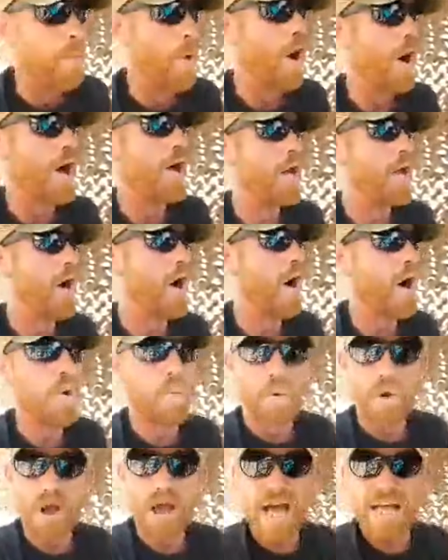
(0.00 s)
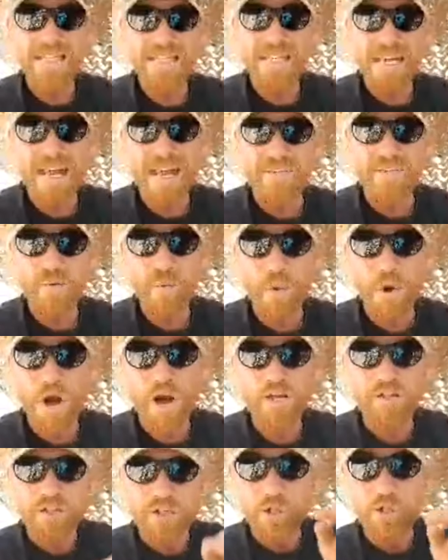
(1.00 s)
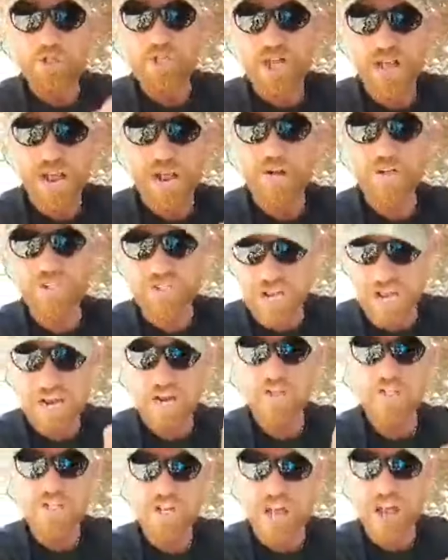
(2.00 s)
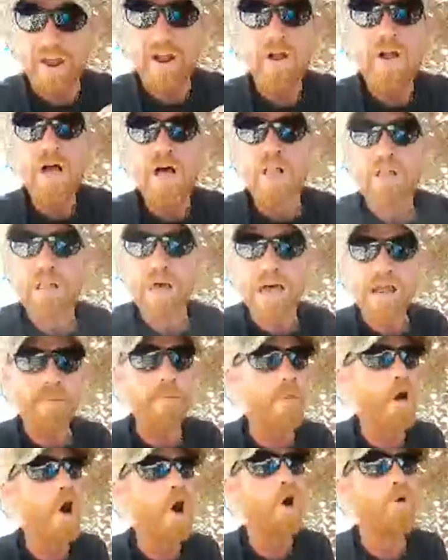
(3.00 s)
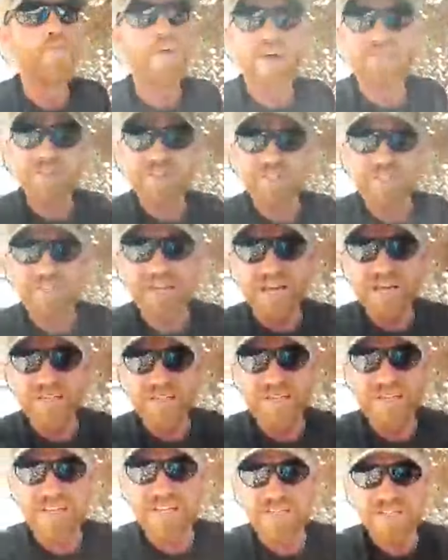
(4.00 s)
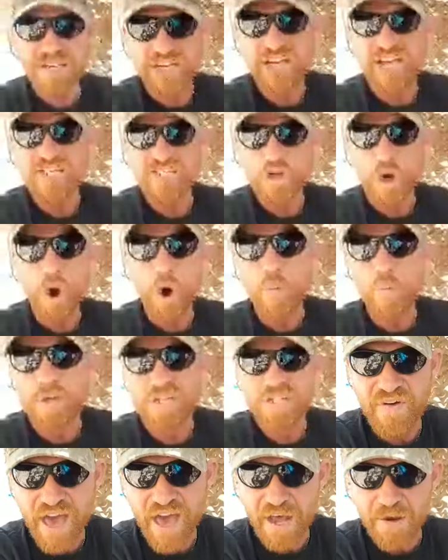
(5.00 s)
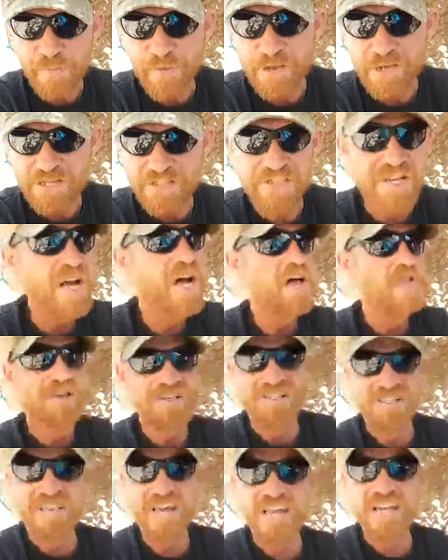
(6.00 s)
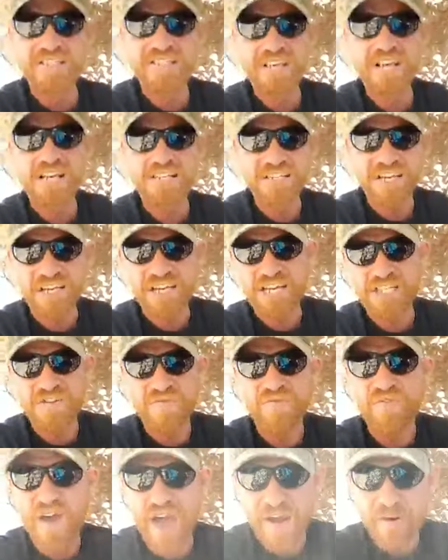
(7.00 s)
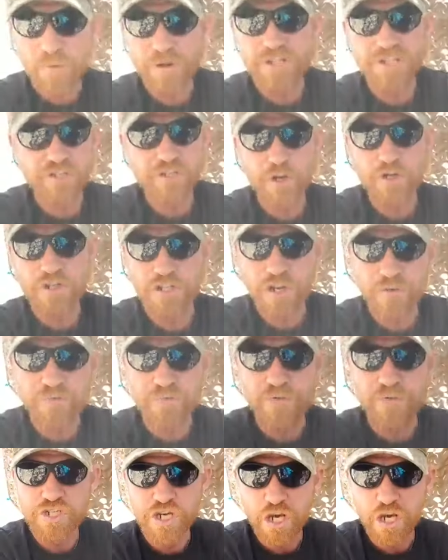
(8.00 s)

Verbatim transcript: But uh, we're asking everyone to share, share, share. Let them know that the Citizens Against Homeless Veterans, the Citizens Against Veterans Searching for